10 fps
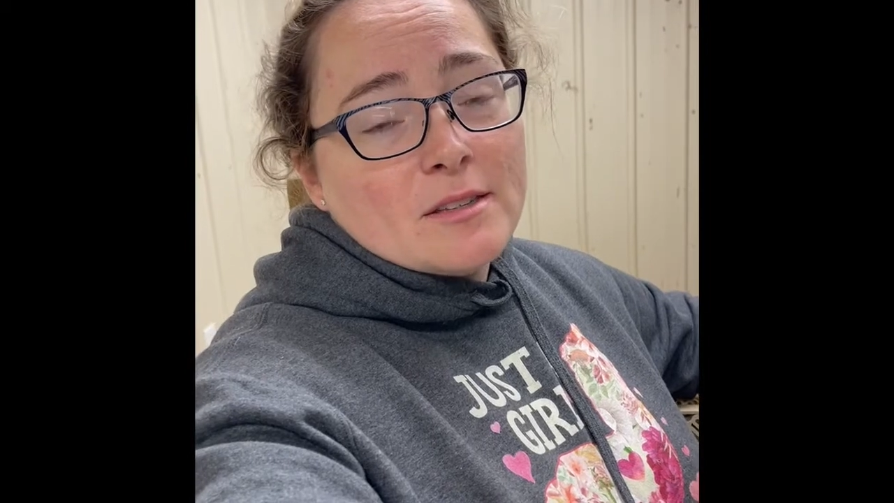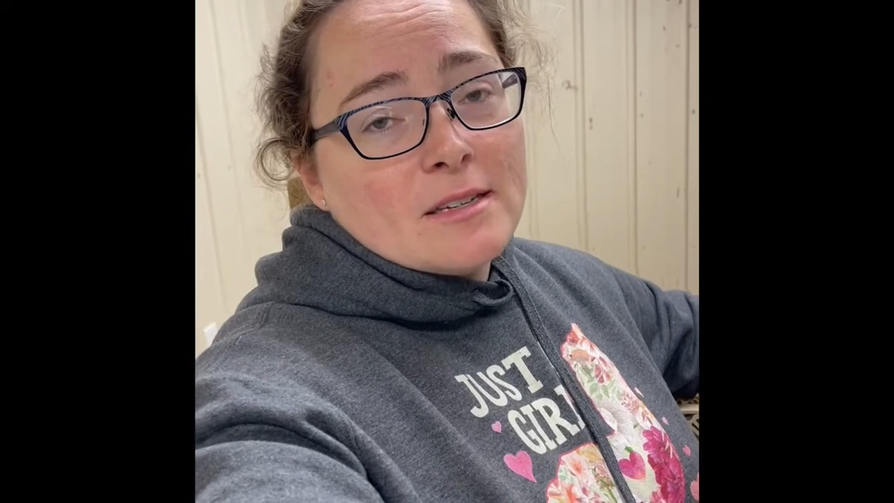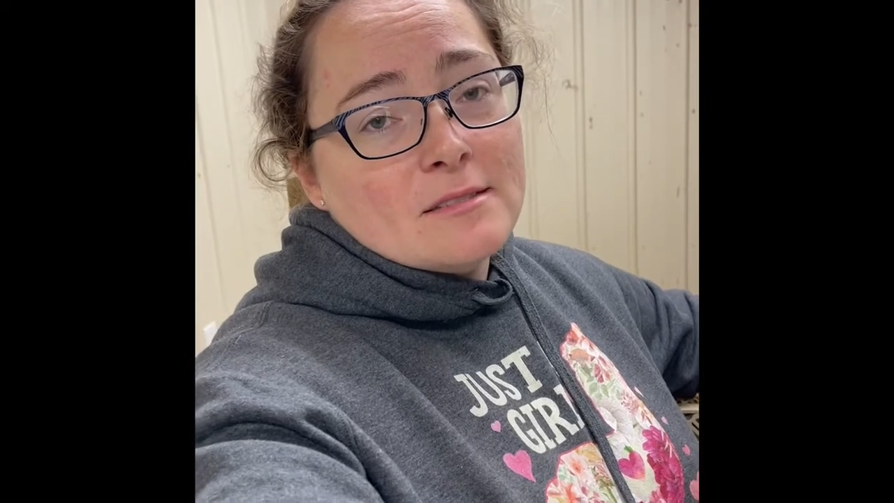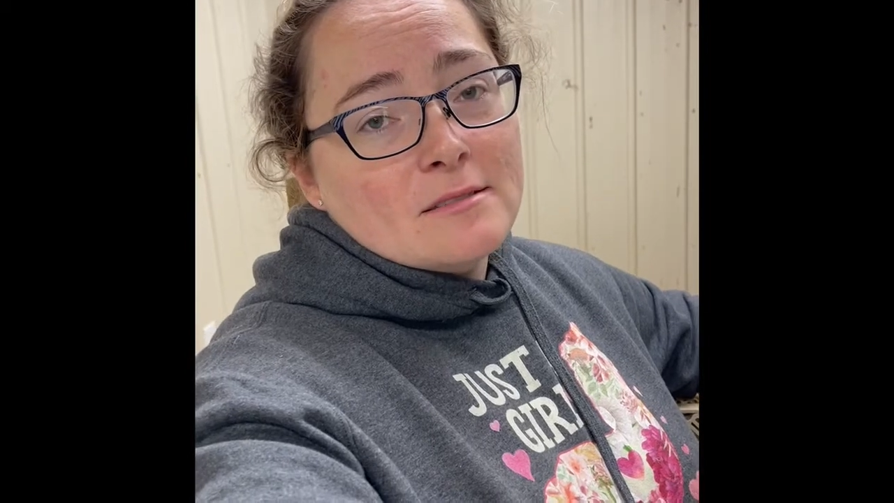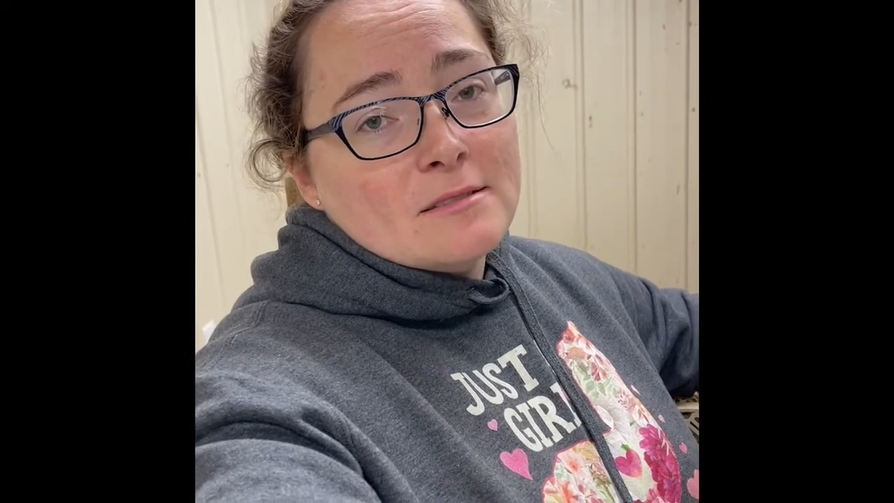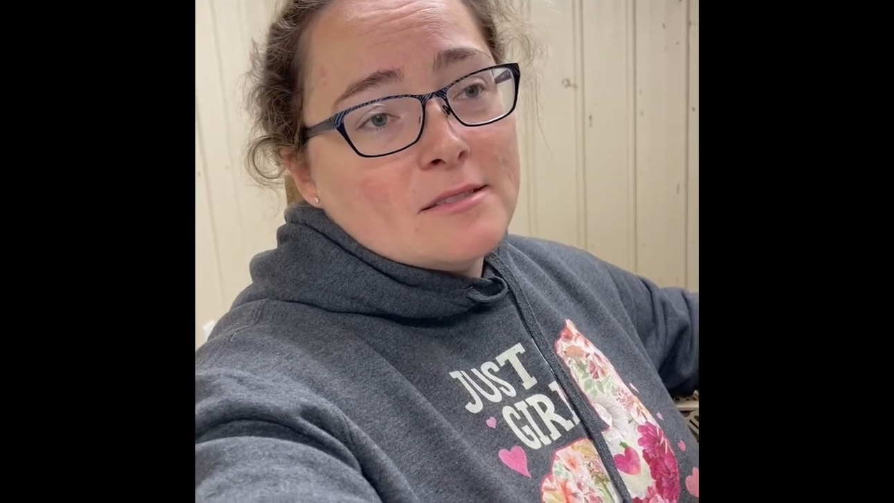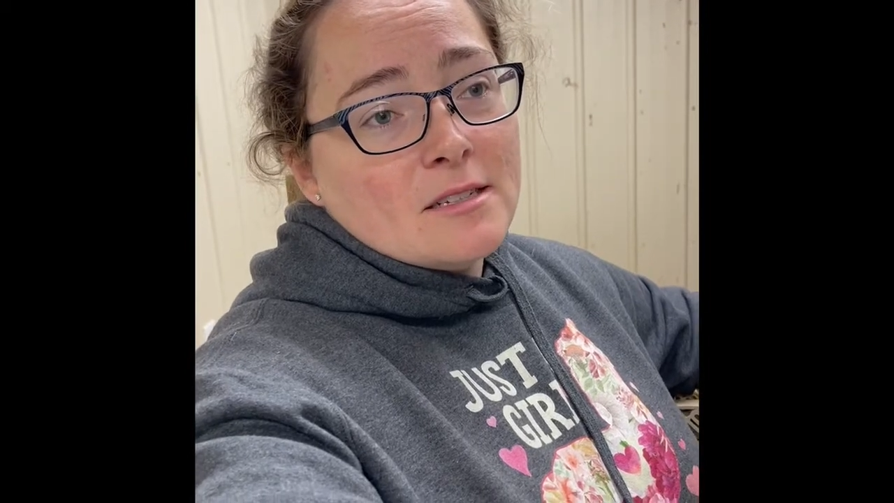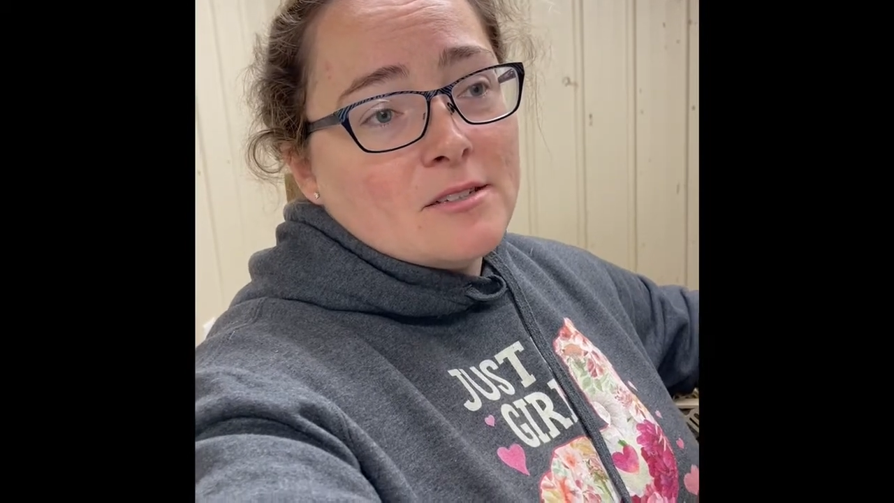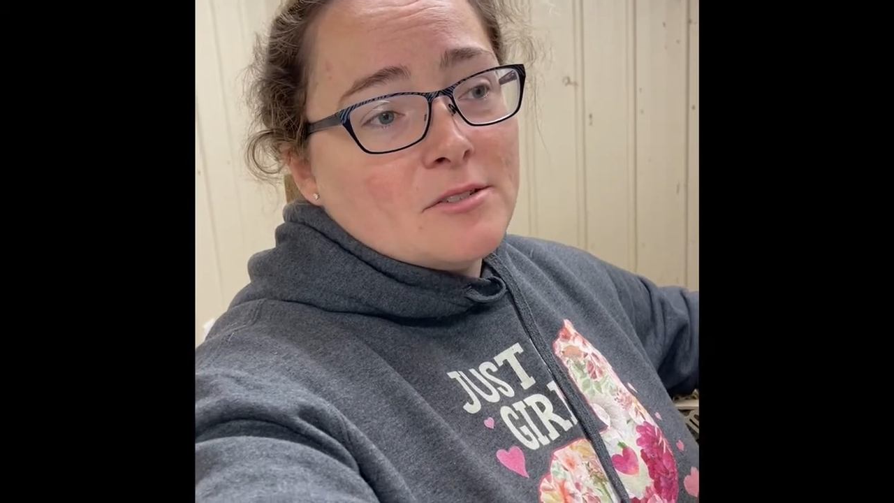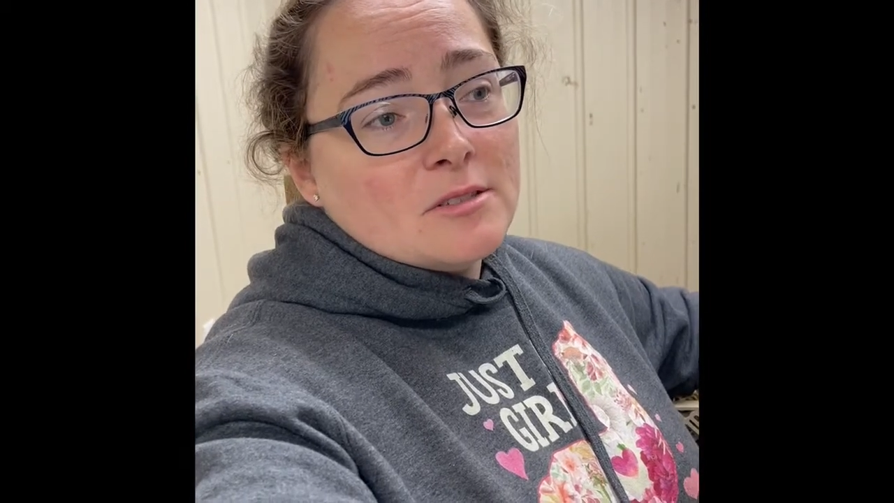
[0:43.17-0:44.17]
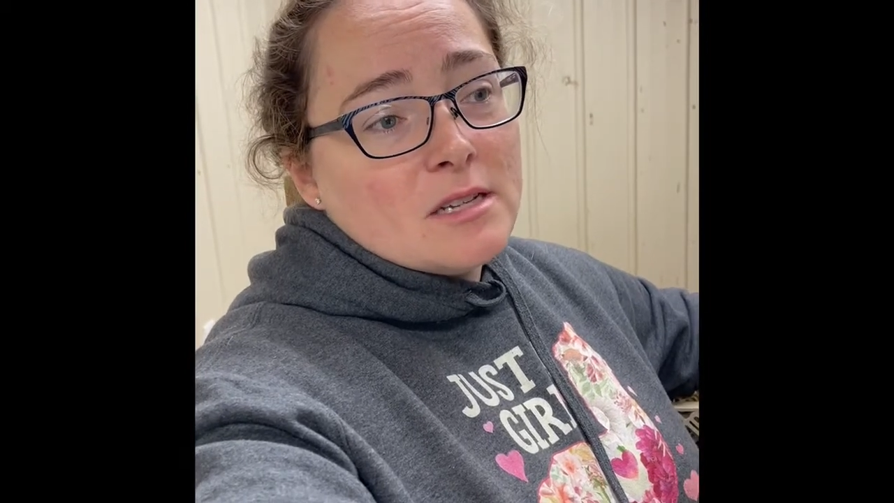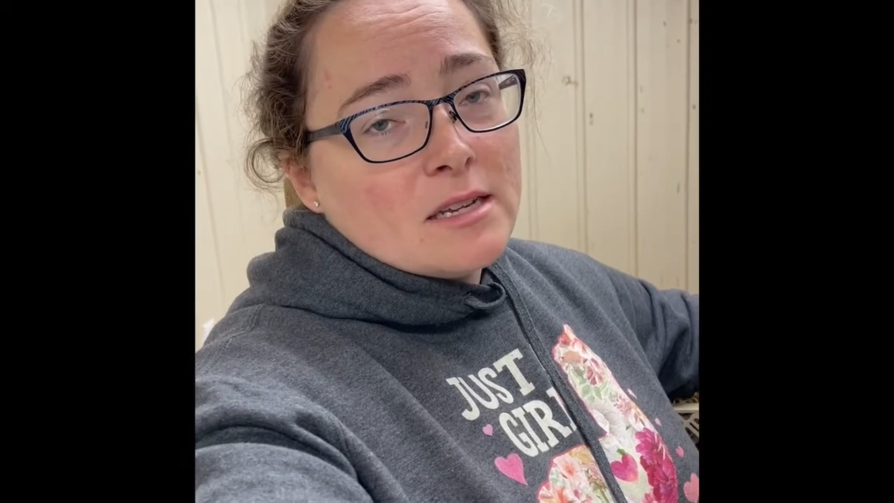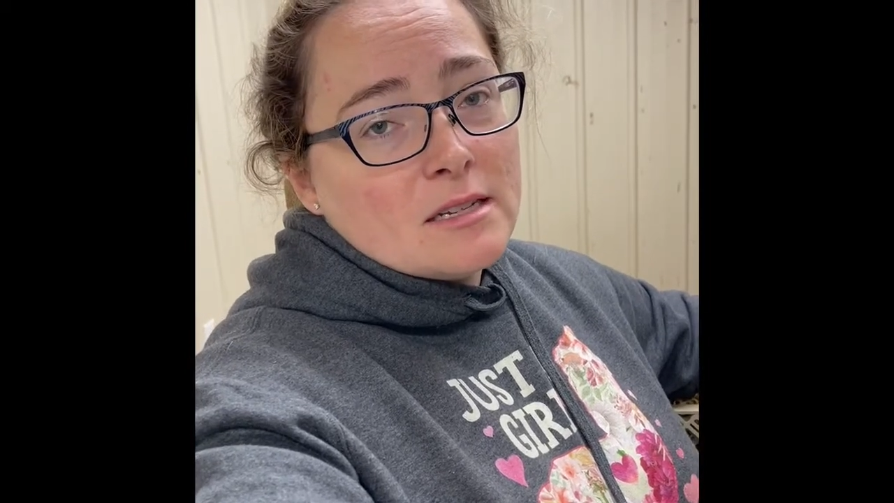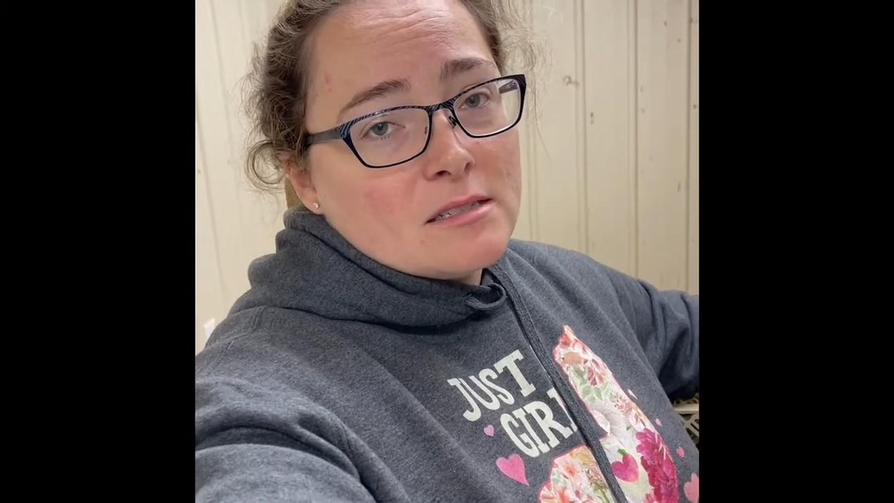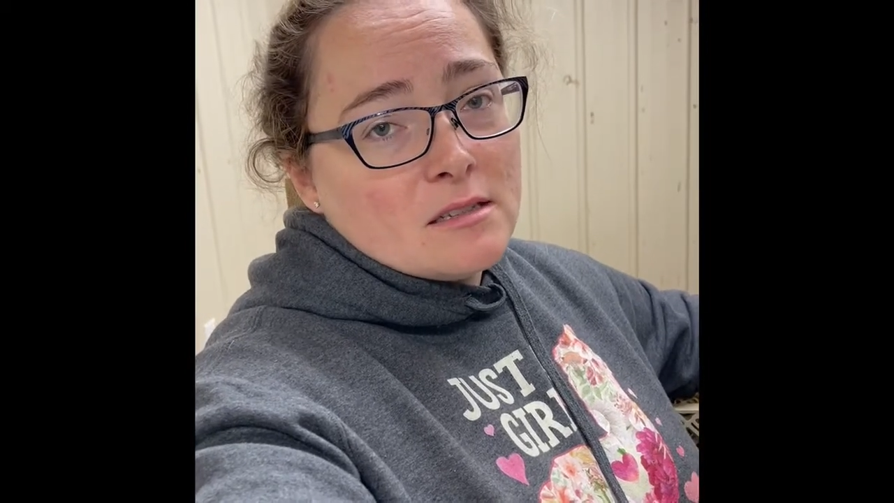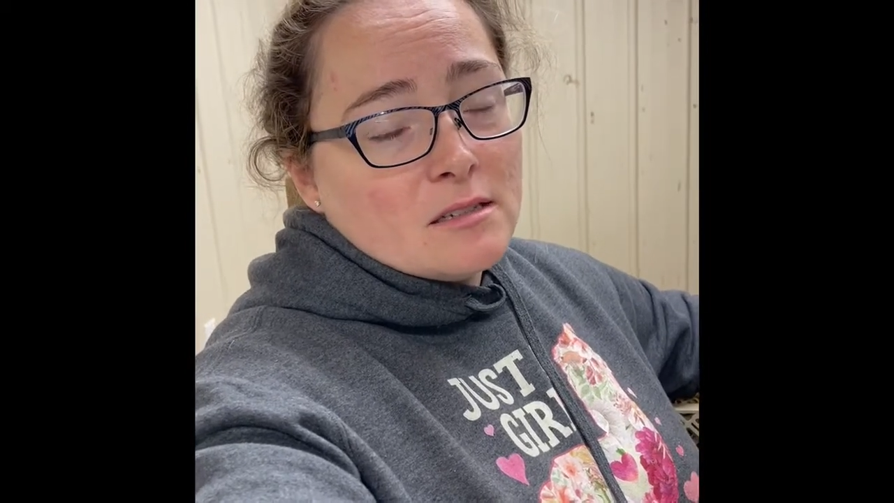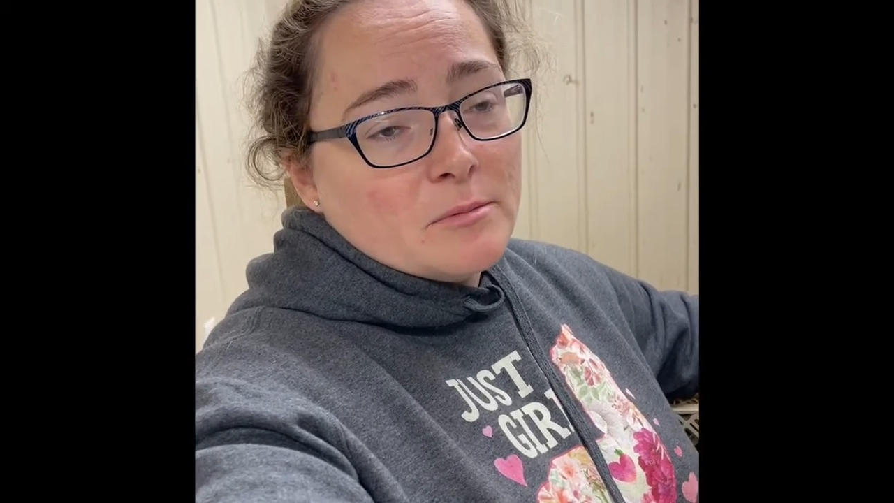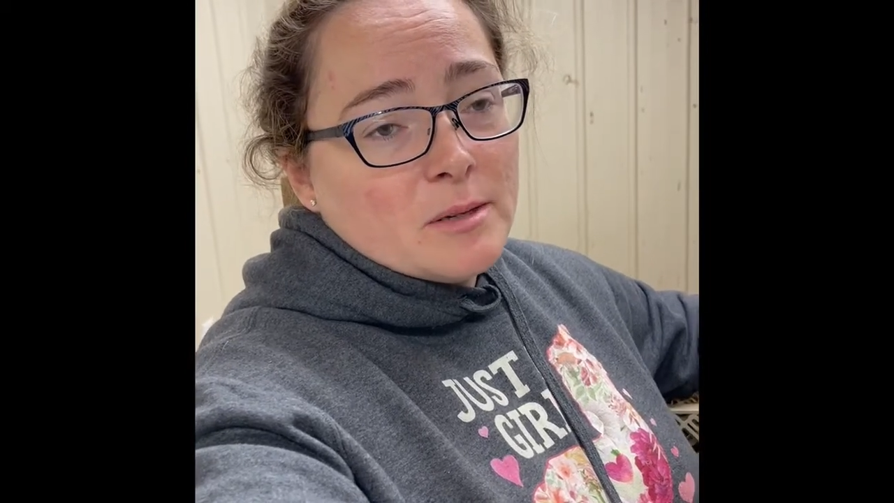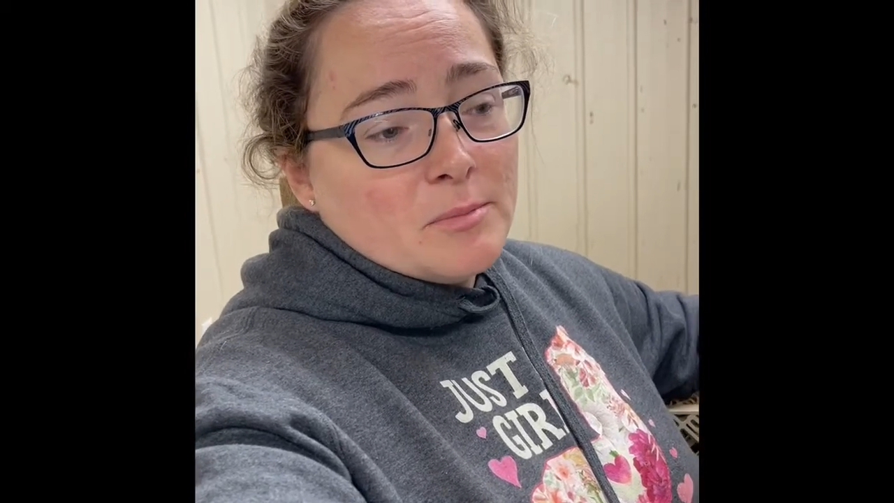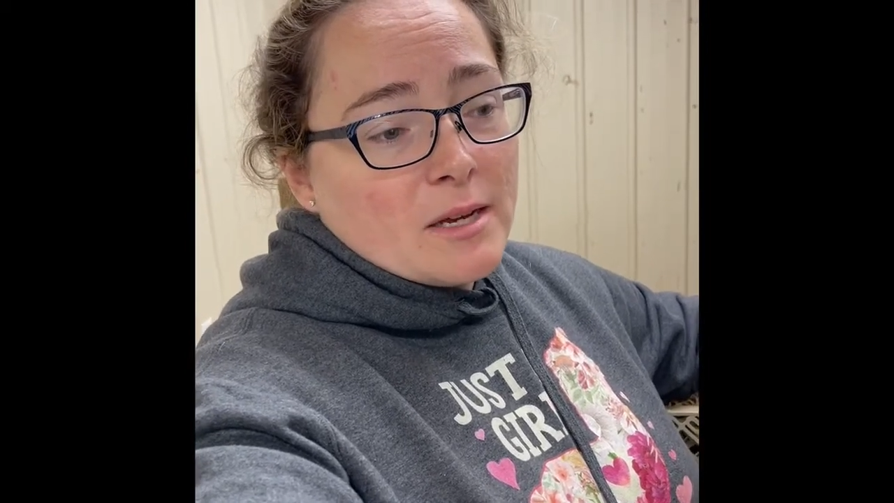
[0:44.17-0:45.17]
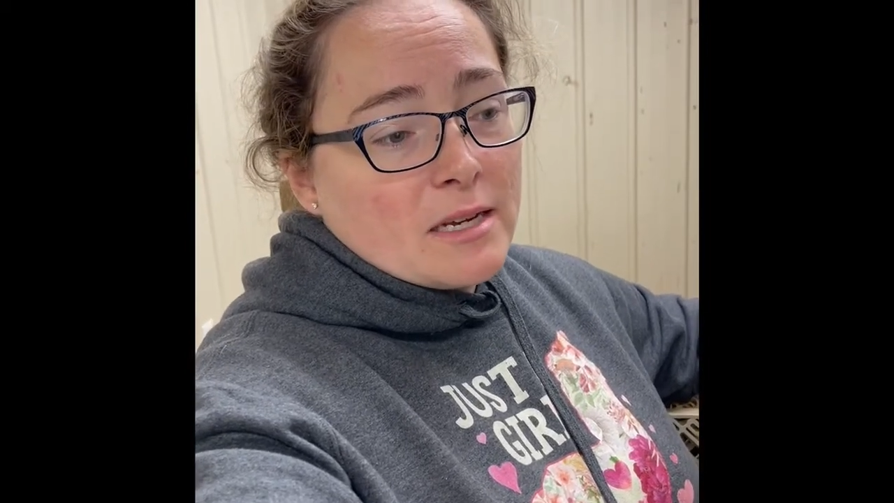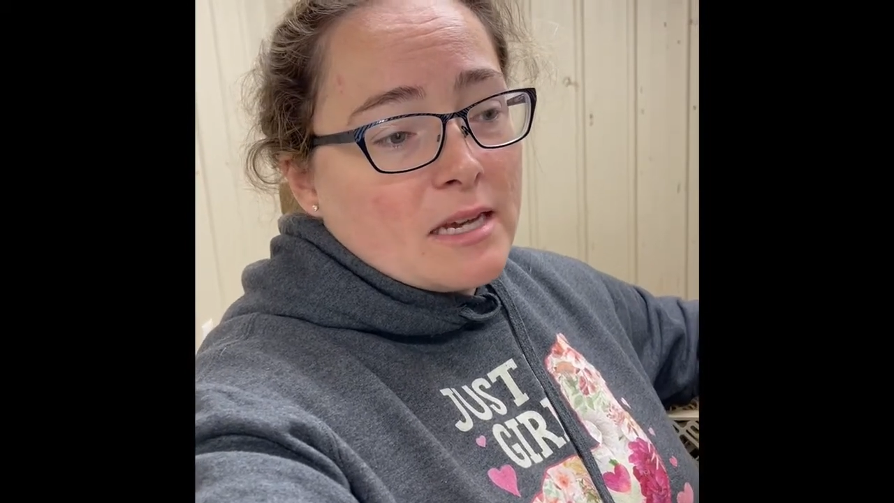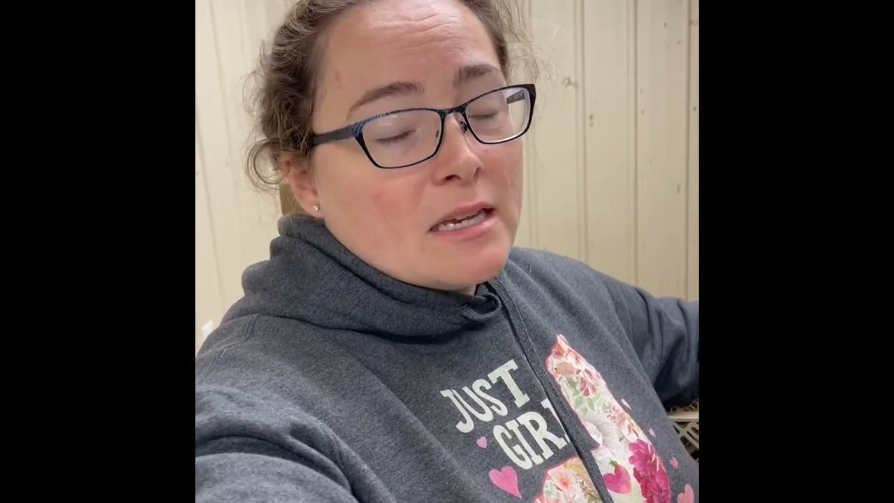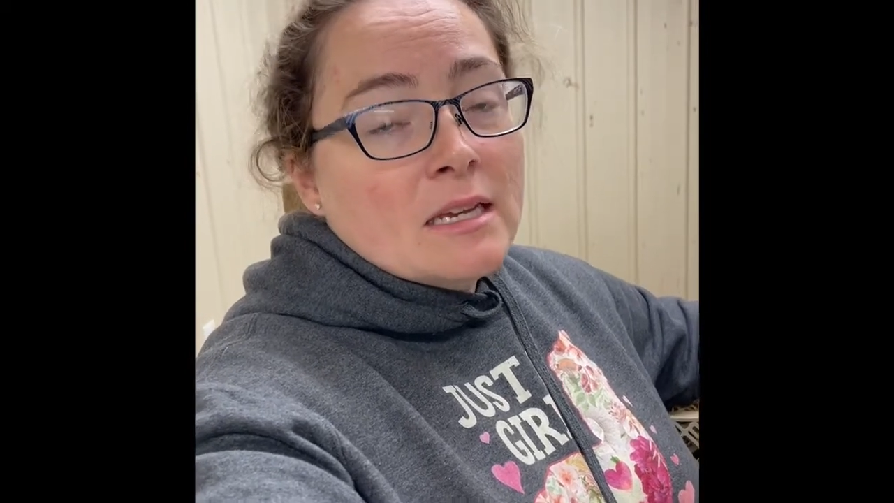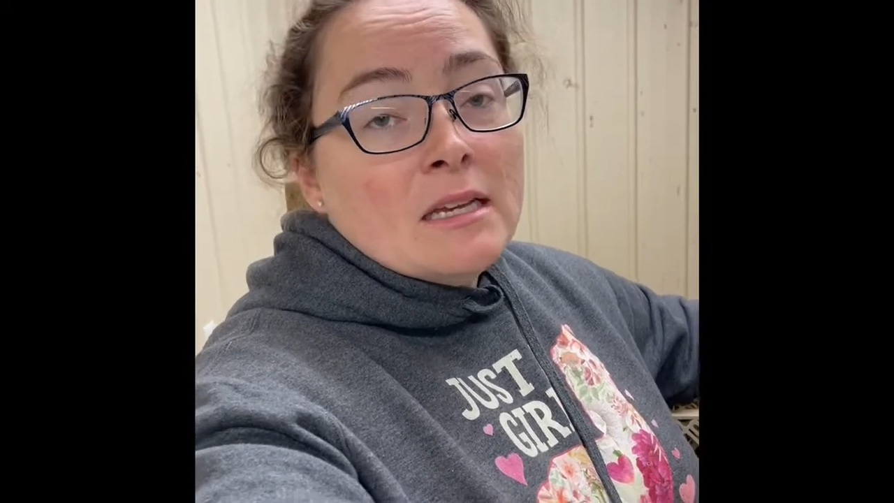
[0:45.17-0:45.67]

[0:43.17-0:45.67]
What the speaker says: and it is a little bit bloody.